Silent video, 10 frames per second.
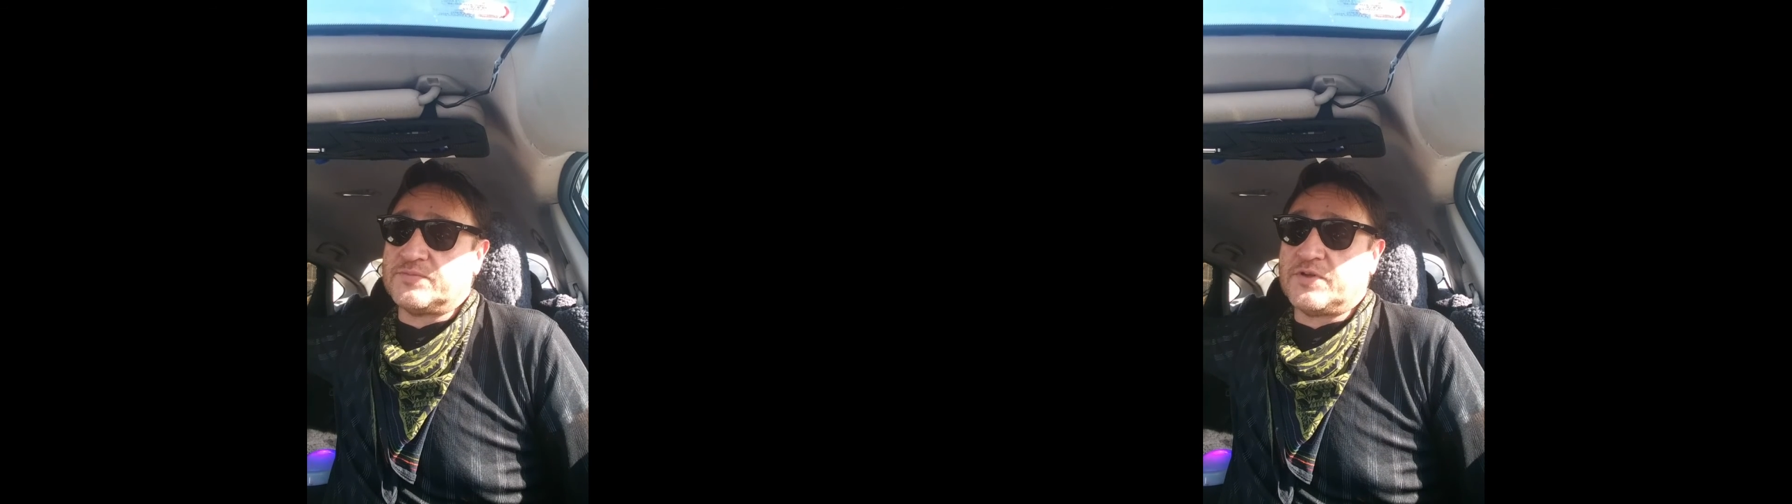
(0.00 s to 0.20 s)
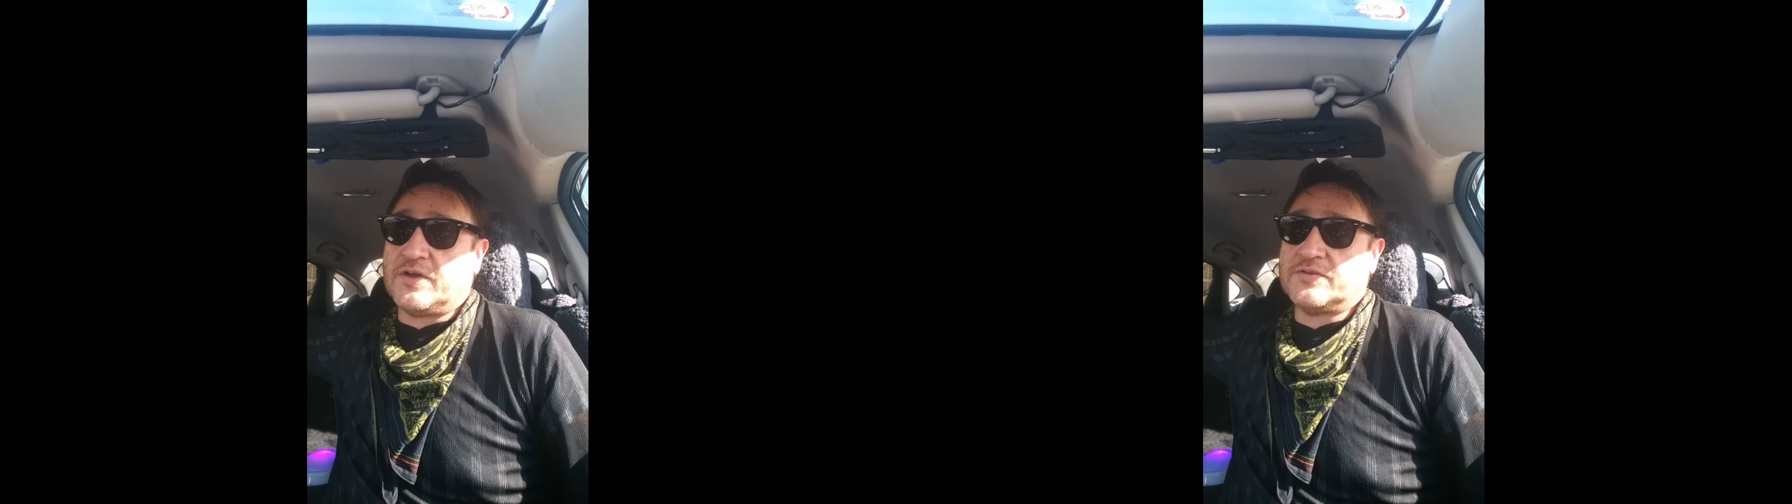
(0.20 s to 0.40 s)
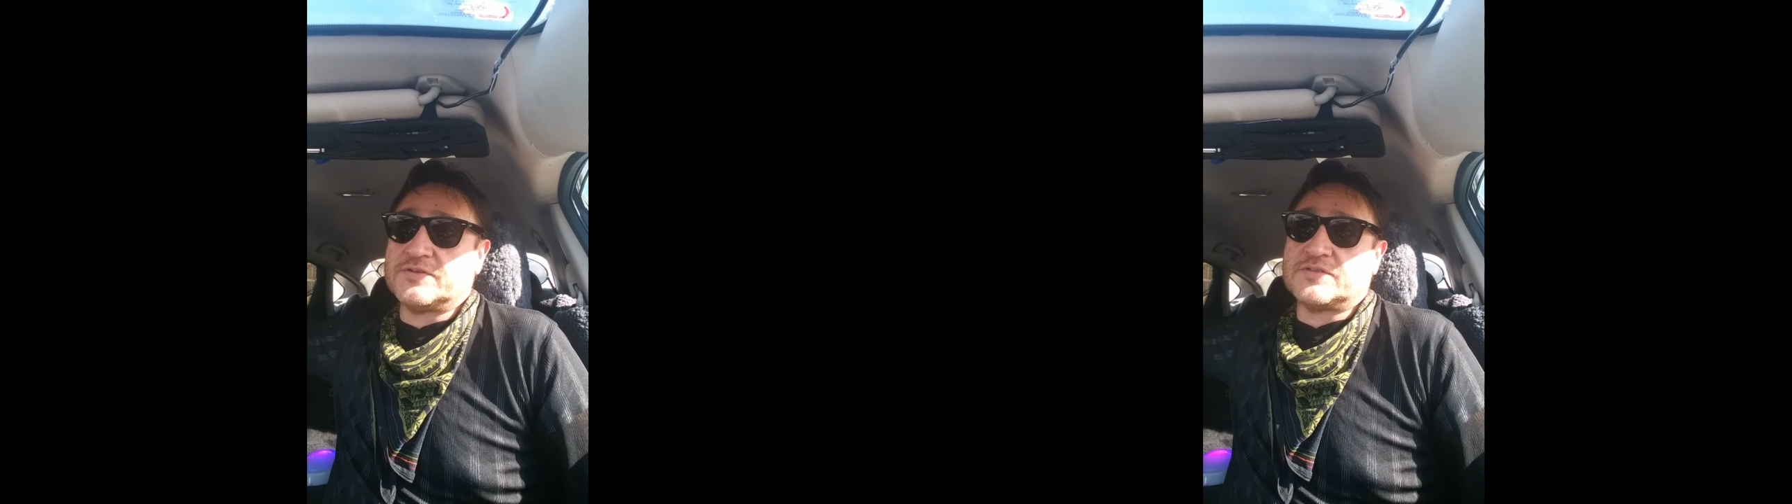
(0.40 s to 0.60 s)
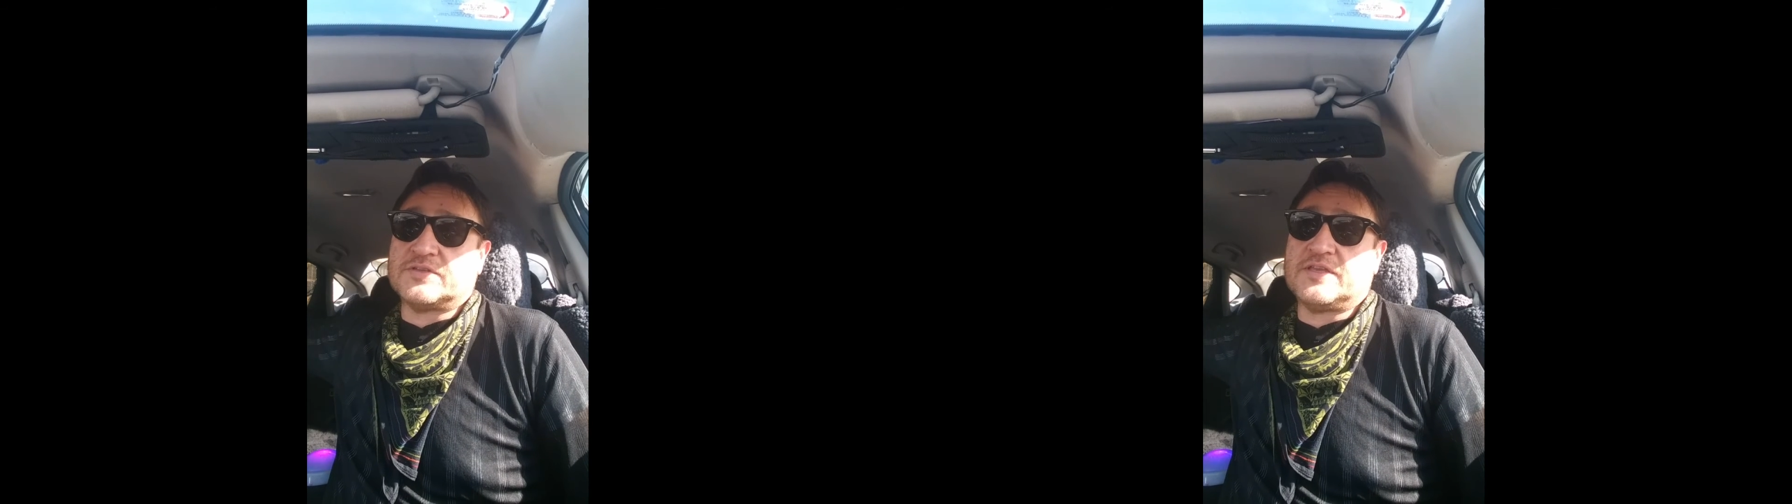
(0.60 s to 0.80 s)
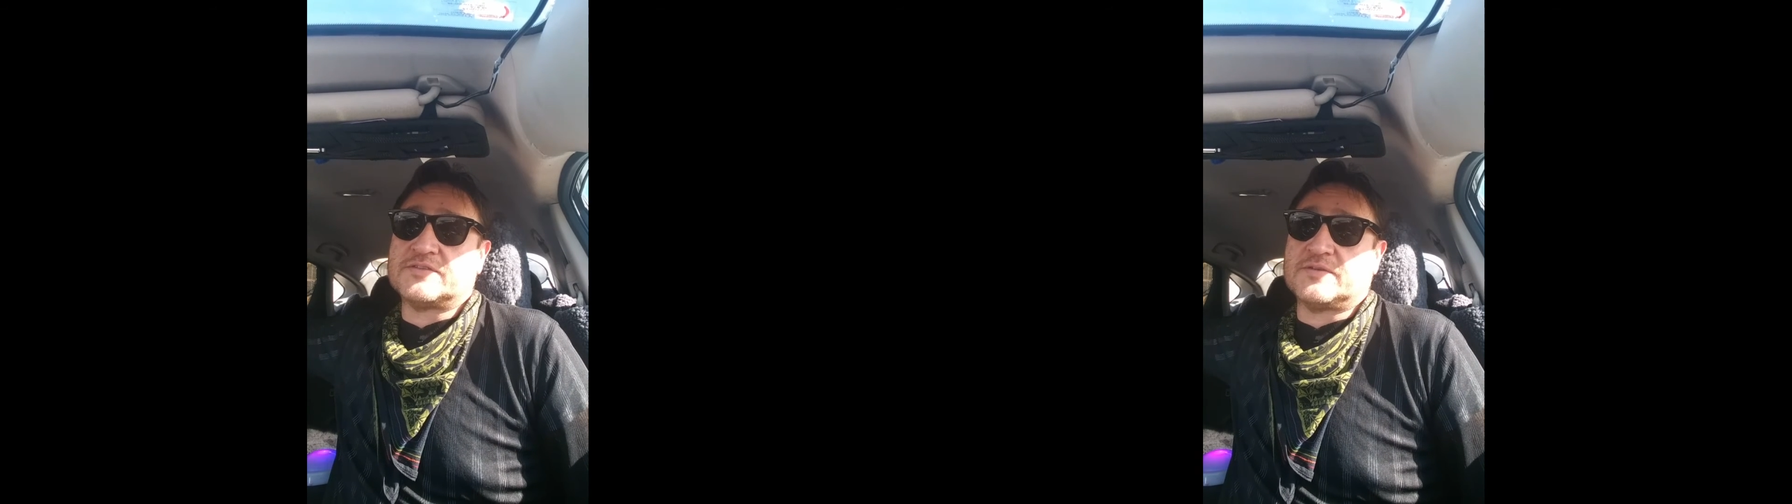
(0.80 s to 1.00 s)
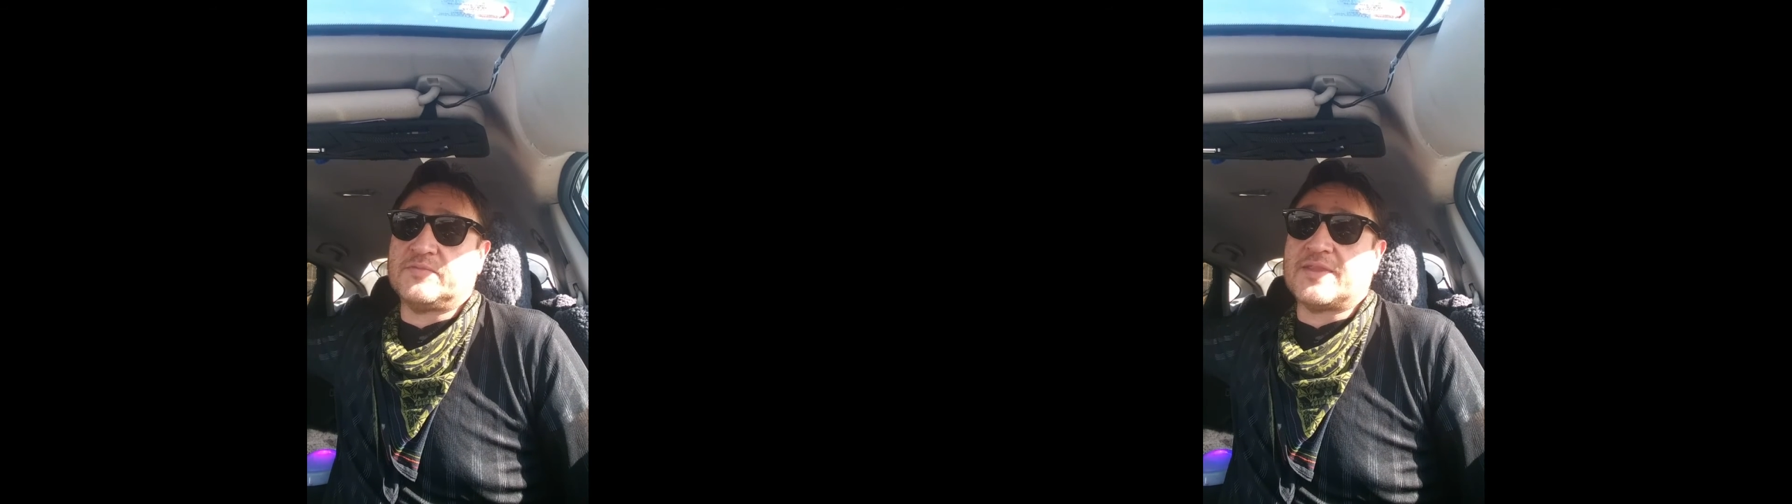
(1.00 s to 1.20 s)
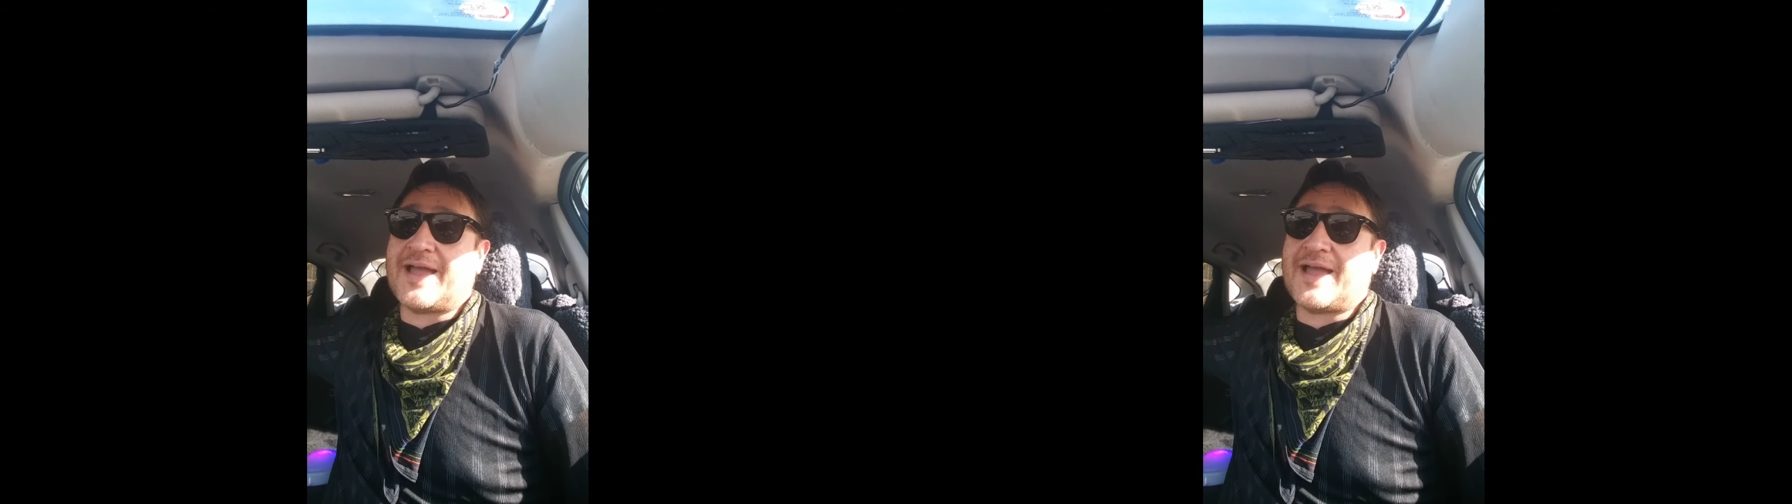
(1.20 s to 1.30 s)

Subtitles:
some colors, and get some